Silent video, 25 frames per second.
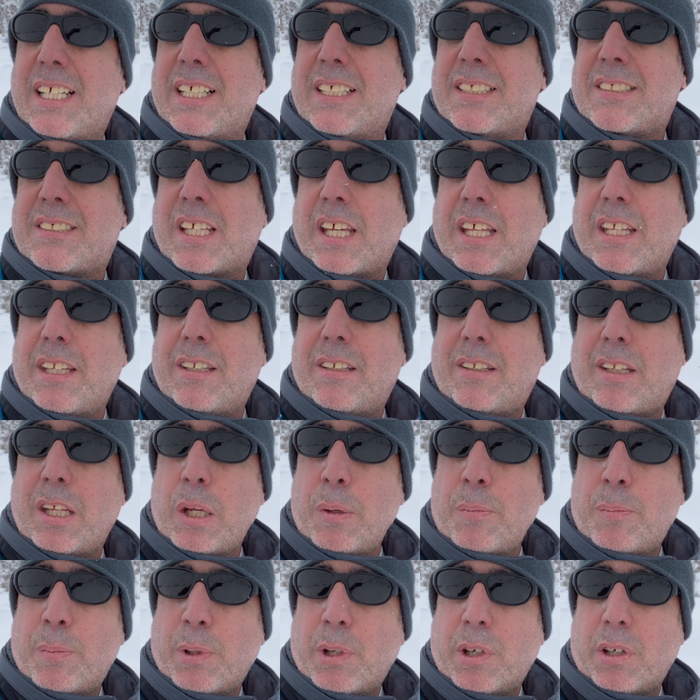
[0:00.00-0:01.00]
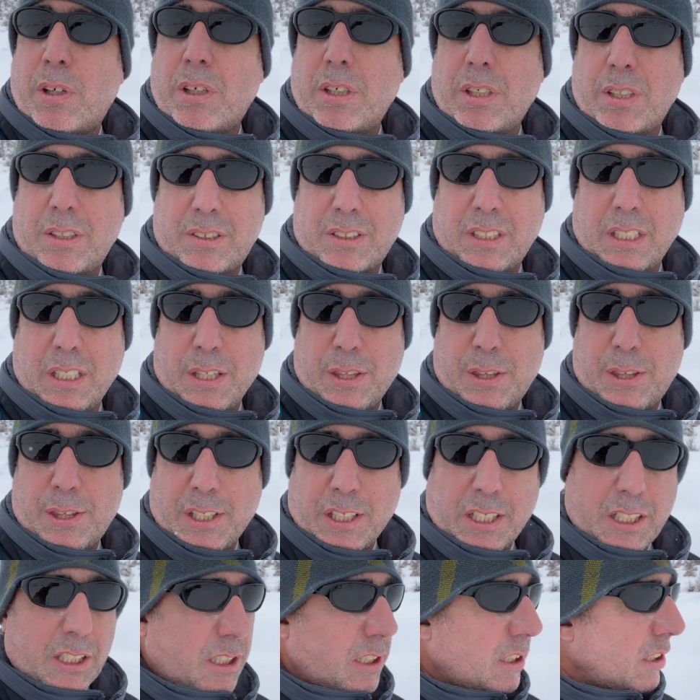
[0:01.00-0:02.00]
It's getting deeper, it's getting
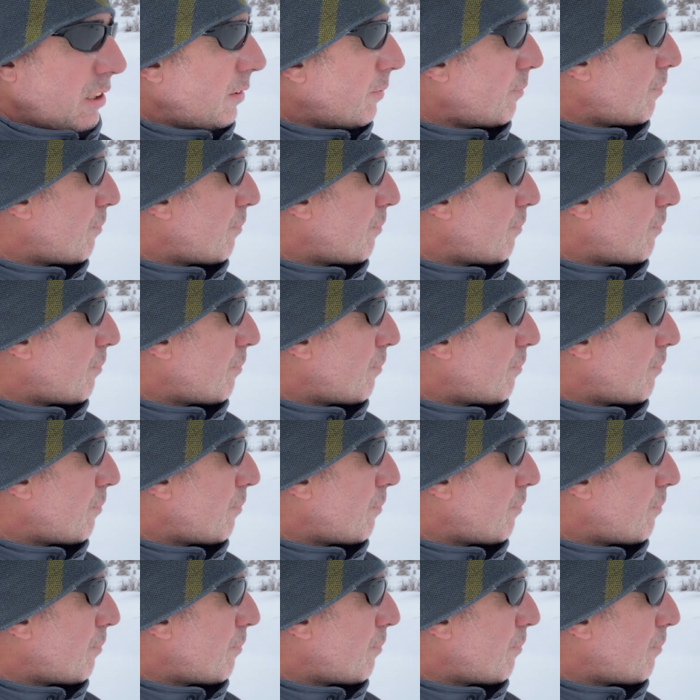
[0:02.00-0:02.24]
thicker.